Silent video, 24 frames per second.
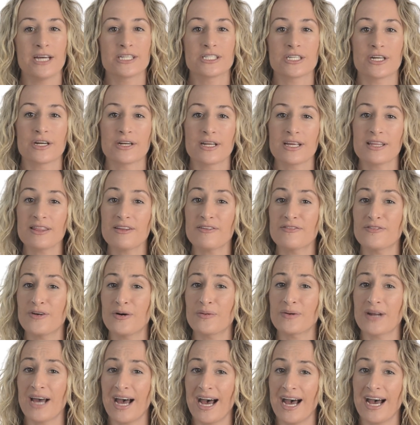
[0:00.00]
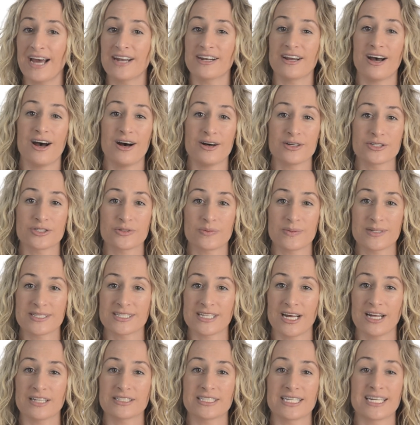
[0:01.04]
Turning the phone on also
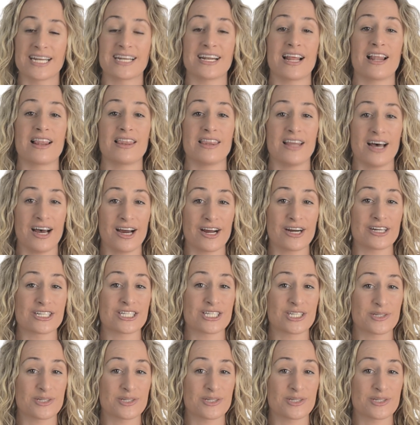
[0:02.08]
resulted in a large